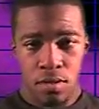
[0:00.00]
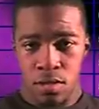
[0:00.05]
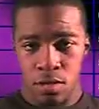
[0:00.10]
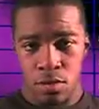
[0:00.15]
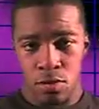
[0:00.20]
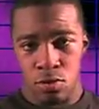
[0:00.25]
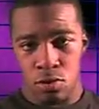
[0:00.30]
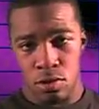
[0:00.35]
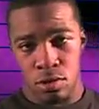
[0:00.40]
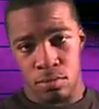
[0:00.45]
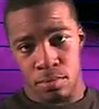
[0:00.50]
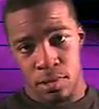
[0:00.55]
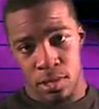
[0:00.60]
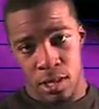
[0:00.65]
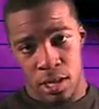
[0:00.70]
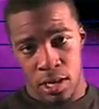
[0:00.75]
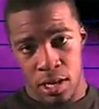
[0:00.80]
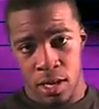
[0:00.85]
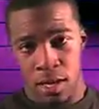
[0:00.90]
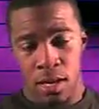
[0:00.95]
You know what I'm
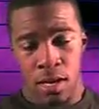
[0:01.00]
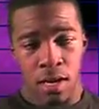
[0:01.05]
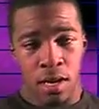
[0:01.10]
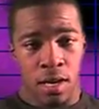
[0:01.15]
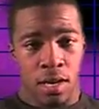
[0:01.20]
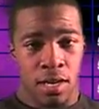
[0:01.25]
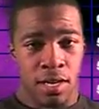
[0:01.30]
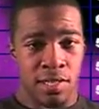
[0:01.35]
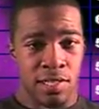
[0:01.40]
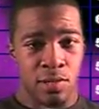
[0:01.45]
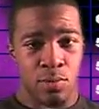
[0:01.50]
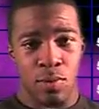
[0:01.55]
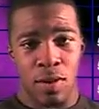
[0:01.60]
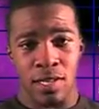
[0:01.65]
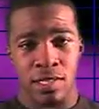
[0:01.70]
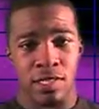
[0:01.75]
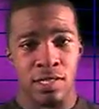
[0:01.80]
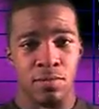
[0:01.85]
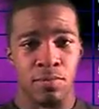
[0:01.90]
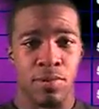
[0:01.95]
saying? Against the
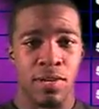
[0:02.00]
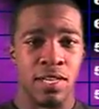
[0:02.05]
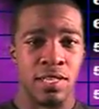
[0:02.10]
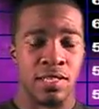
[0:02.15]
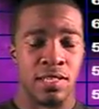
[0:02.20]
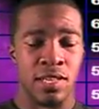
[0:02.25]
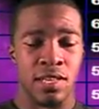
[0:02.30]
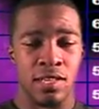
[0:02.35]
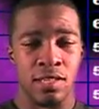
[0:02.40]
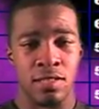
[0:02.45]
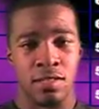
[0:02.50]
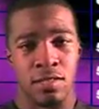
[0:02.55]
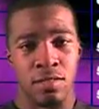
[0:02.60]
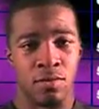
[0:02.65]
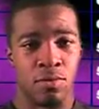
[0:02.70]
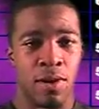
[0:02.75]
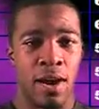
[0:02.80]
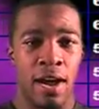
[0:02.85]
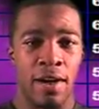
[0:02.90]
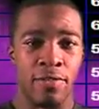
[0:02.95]
Washington Redskins, the
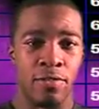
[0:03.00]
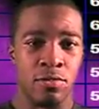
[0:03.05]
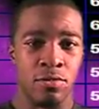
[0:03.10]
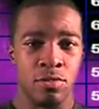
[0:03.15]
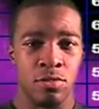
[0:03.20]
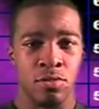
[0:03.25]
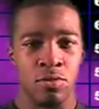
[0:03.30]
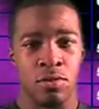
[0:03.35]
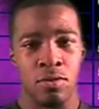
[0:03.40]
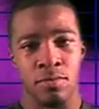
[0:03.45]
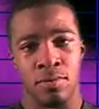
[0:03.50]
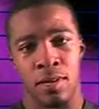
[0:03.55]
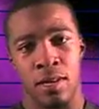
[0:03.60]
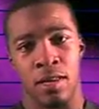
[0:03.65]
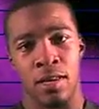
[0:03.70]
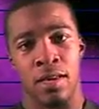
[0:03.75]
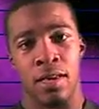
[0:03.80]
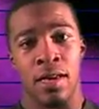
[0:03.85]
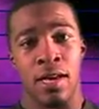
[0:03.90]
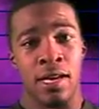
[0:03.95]
rivals. You know what I'm
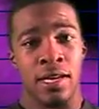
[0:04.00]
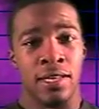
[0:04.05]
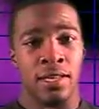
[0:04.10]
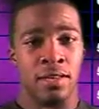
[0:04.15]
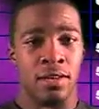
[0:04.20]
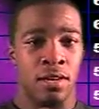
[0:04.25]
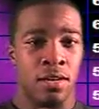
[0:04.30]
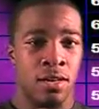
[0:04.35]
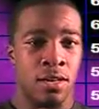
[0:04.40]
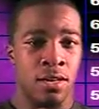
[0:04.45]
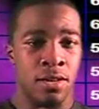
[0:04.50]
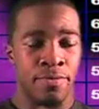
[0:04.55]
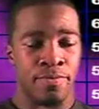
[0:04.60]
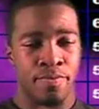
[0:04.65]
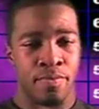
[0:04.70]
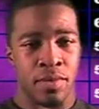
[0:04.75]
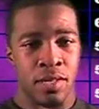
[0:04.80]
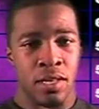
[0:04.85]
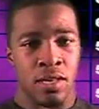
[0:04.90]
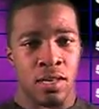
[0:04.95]
saying?
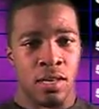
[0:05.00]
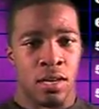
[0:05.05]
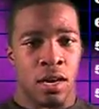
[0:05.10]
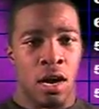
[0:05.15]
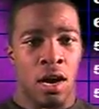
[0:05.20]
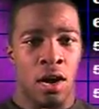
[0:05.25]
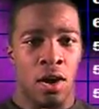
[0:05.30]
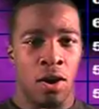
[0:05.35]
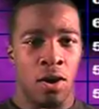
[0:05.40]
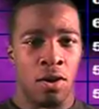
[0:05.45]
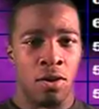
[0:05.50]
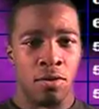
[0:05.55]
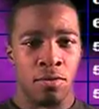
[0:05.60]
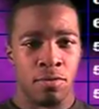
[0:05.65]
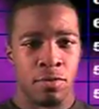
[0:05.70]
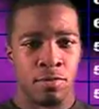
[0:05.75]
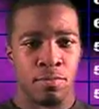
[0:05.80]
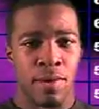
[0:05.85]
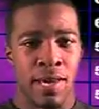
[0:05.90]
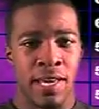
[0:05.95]
Hall
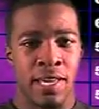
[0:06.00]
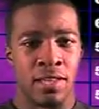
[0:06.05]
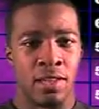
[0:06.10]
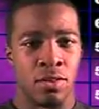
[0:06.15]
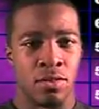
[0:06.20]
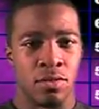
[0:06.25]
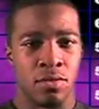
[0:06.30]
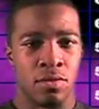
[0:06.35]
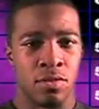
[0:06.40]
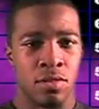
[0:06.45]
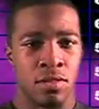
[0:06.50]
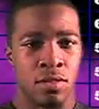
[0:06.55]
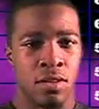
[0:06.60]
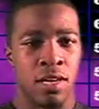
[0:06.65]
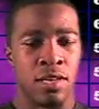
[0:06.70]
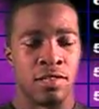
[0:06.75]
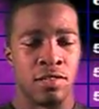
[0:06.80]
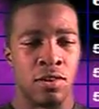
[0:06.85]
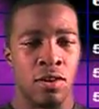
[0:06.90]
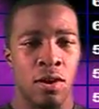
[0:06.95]
was making those.
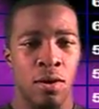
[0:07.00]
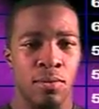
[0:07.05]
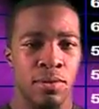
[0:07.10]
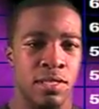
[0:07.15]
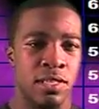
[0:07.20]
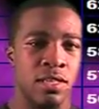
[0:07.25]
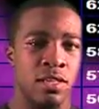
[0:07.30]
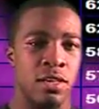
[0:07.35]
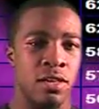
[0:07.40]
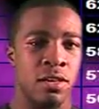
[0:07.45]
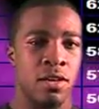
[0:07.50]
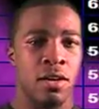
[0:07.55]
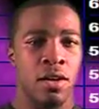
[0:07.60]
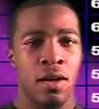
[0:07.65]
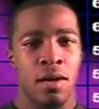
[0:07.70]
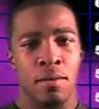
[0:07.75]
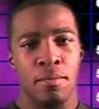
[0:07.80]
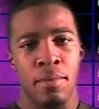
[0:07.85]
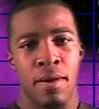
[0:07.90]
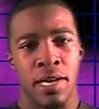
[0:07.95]
D'Angelo Hall was sitting there
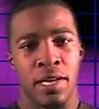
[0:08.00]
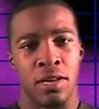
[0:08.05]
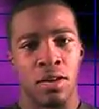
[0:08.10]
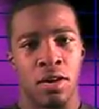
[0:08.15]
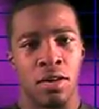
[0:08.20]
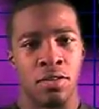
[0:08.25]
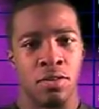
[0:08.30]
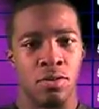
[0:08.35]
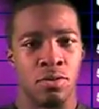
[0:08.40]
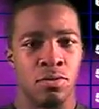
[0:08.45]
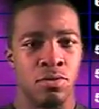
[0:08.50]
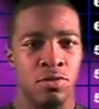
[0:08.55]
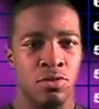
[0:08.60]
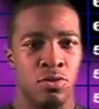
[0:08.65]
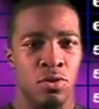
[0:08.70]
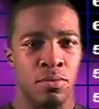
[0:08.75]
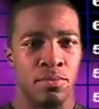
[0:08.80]
making all those,